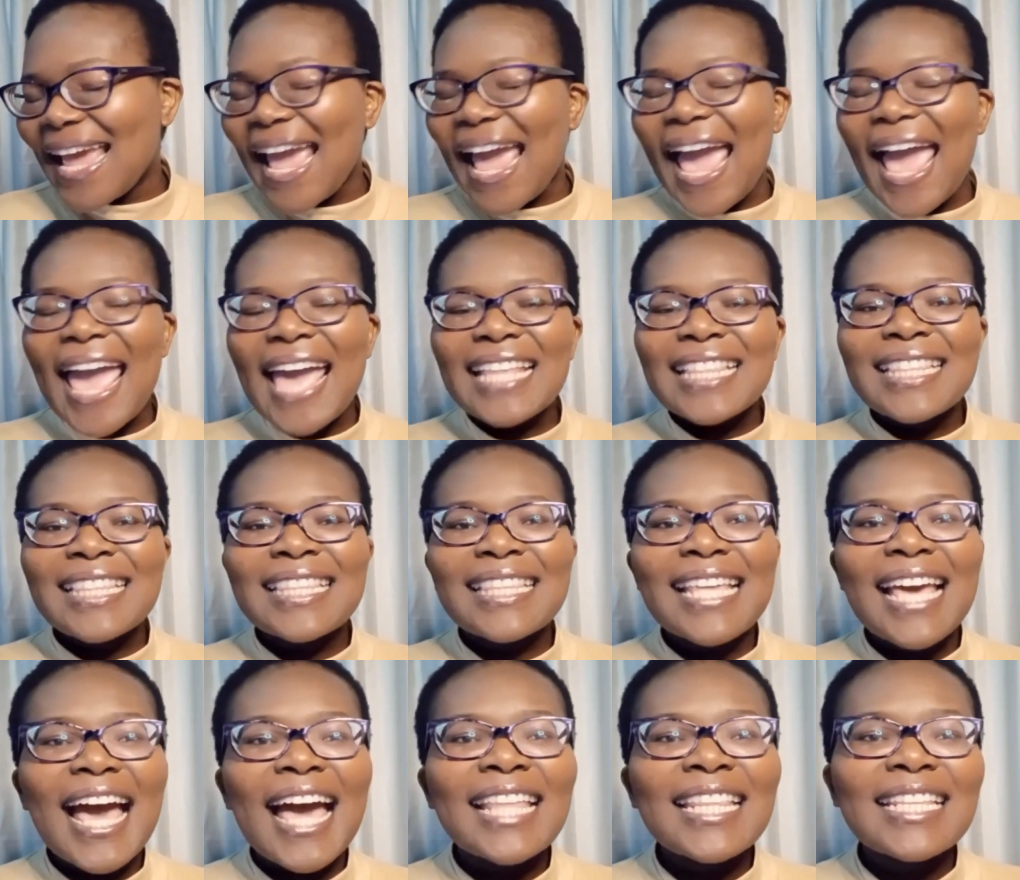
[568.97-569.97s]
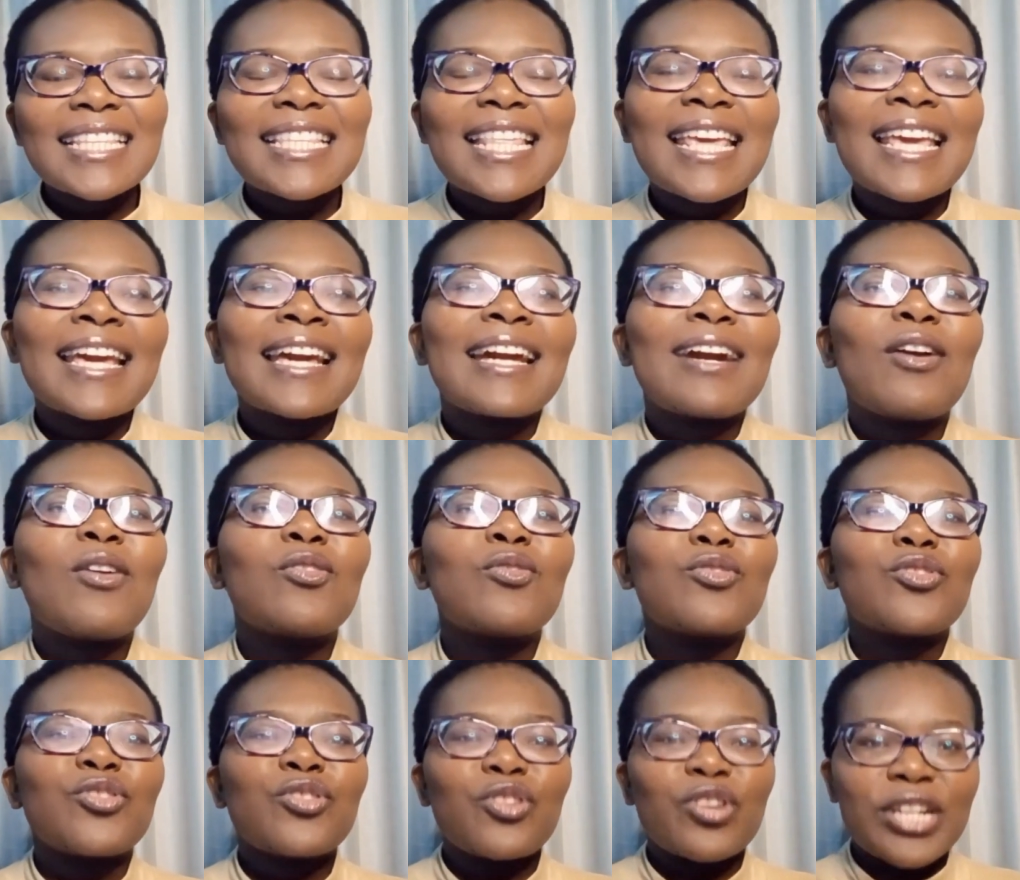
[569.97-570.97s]
And the other thing,
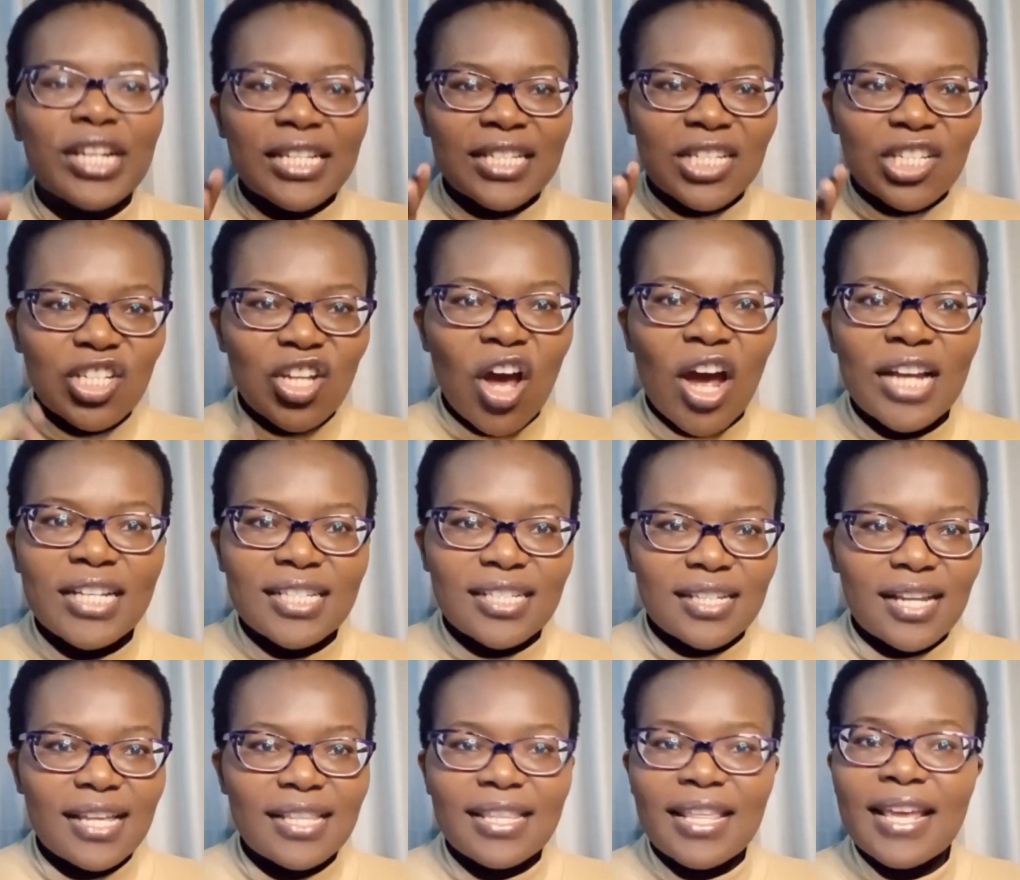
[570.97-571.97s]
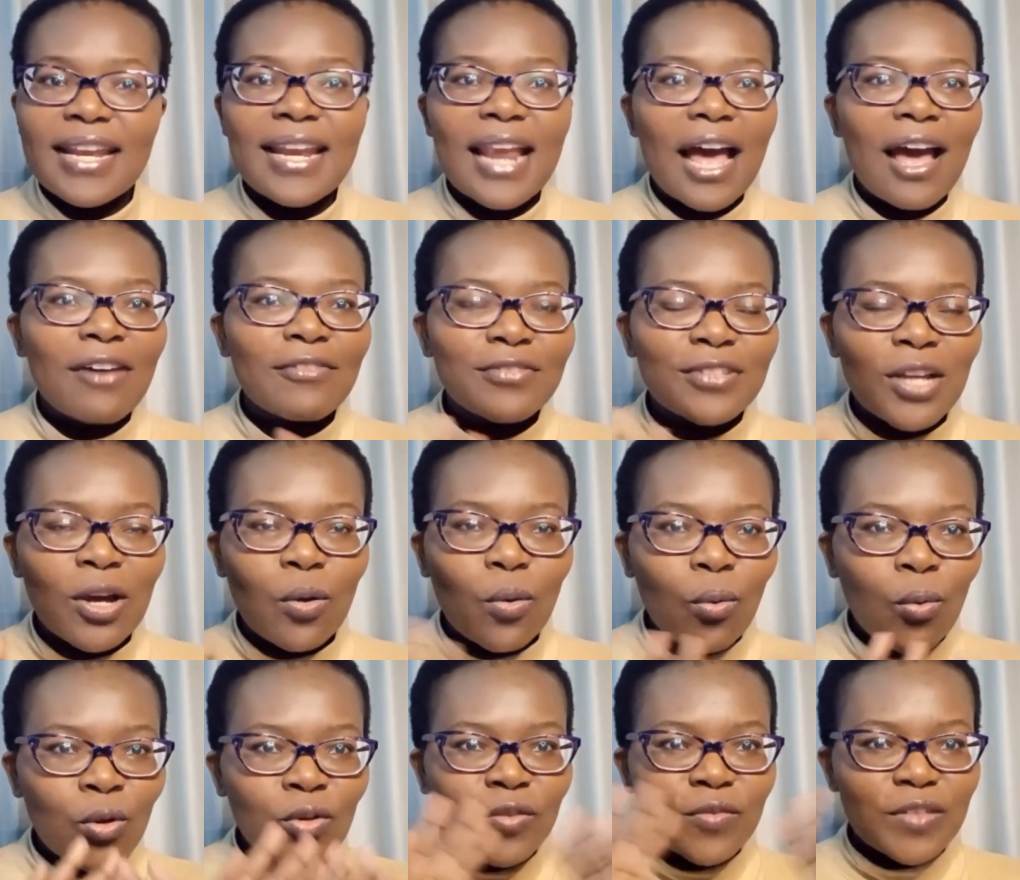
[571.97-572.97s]
you're going to start, then after
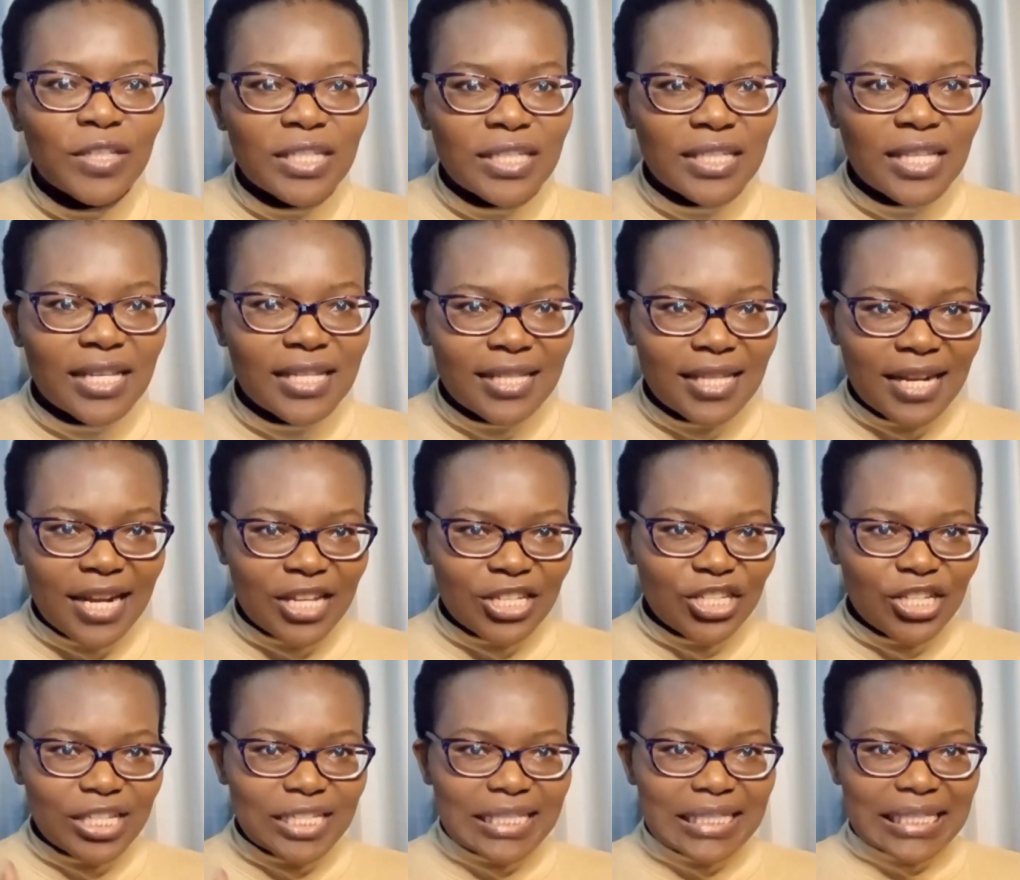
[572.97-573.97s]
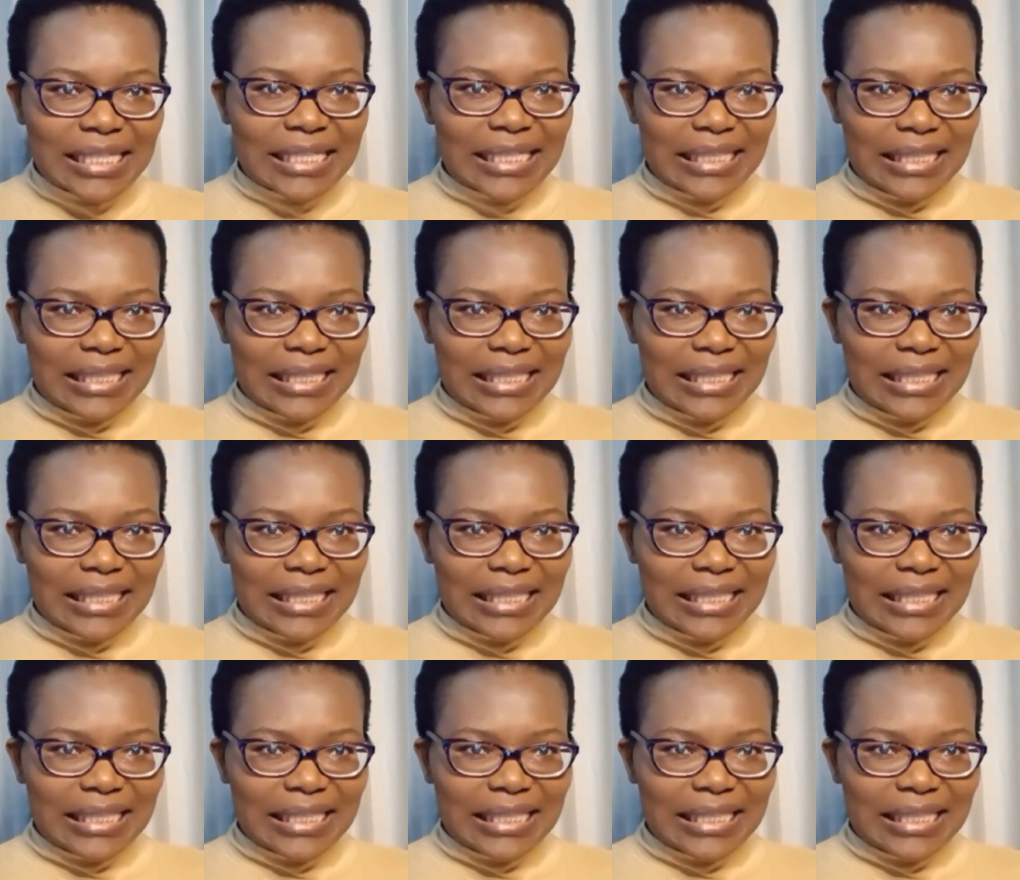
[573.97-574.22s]
all of these things that I just